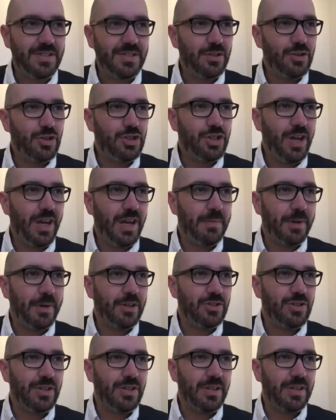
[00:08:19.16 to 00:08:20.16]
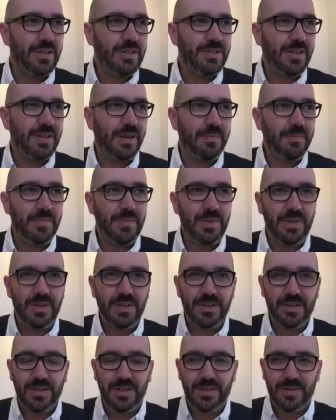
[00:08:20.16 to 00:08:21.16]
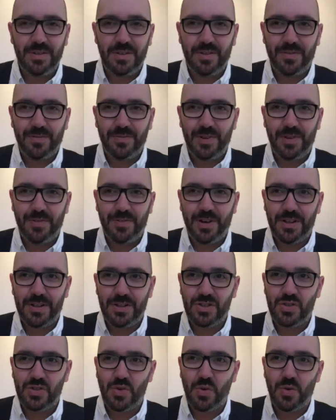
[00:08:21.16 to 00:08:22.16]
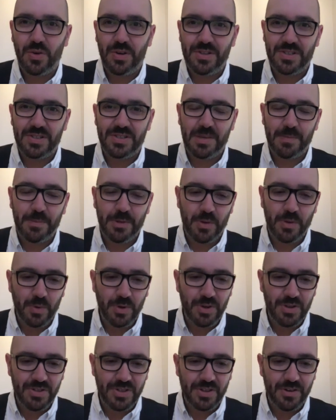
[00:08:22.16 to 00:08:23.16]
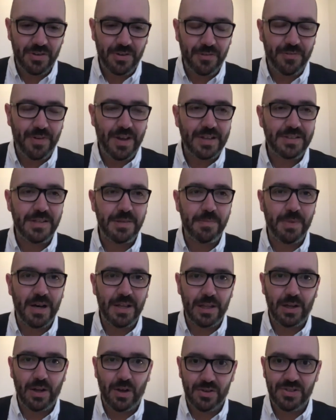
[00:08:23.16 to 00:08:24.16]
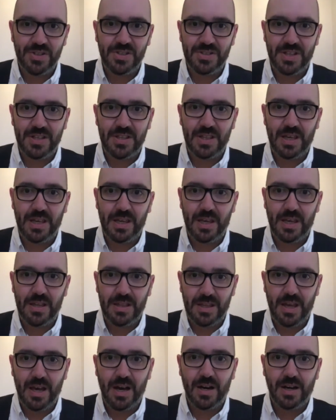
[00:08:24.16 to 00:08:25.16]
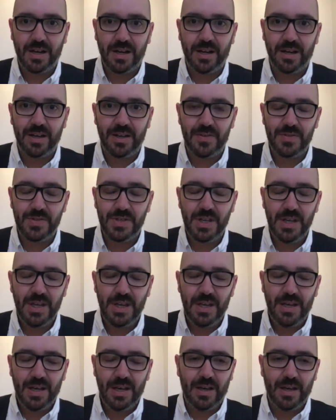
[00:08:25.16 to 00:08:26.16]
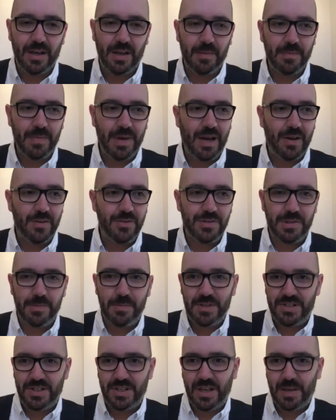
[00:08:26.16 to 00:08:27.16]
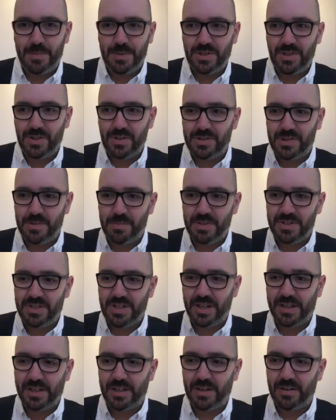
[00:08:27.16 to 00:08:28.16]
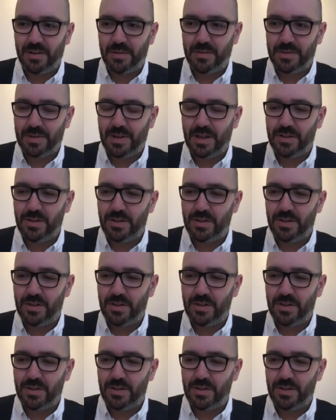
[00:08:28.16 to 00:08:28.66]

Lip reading: such a shame, actually, that your father's stories are some of the worst that are affected by the losses in the archives, out of the missing episodes in particular. And